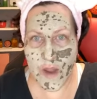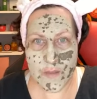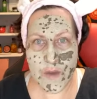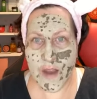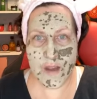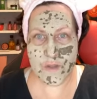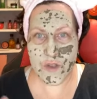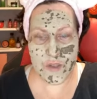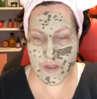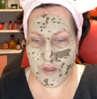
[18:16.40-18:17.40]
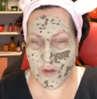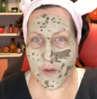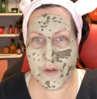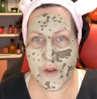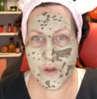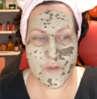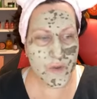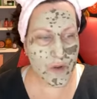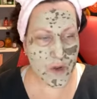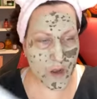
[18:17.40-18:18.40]
Well, I'm just still going
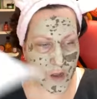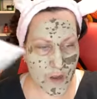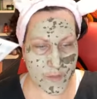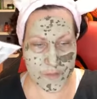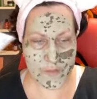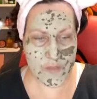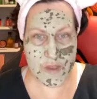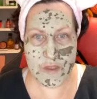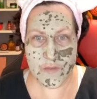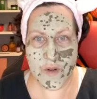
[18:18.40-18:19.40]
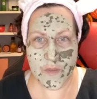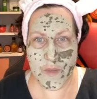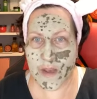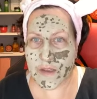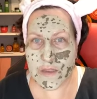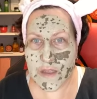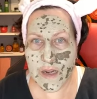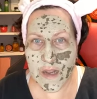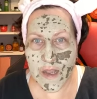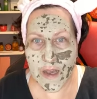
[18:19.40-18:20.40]
over, the different masks
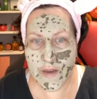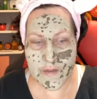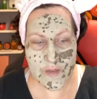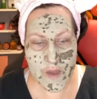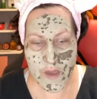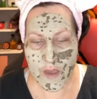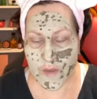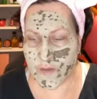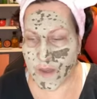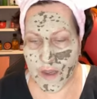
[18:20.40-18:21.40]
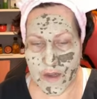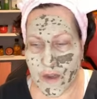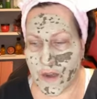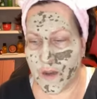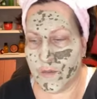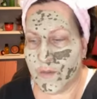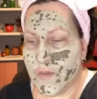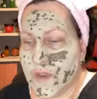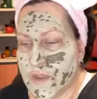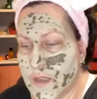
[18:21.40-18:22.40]
that I have that I'm,
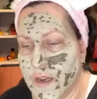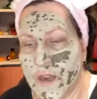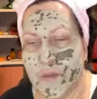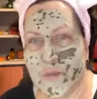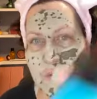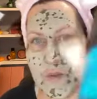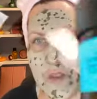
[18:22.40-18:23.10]
cause tonight I'm doing